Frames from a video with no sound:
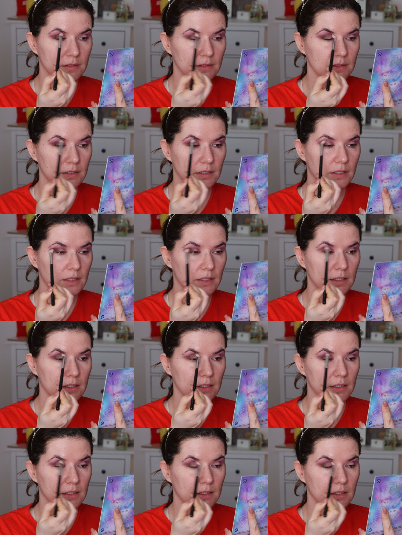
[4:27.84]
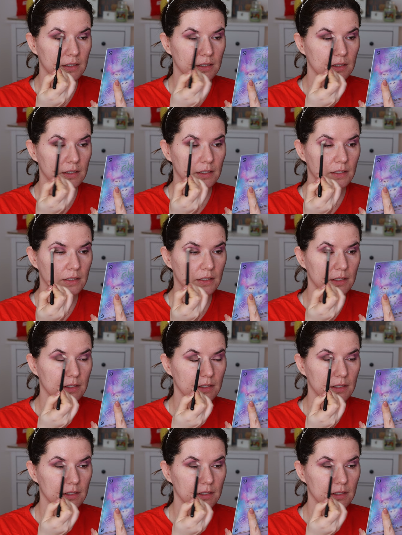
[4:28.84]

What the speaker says: No one is speaking in this clip.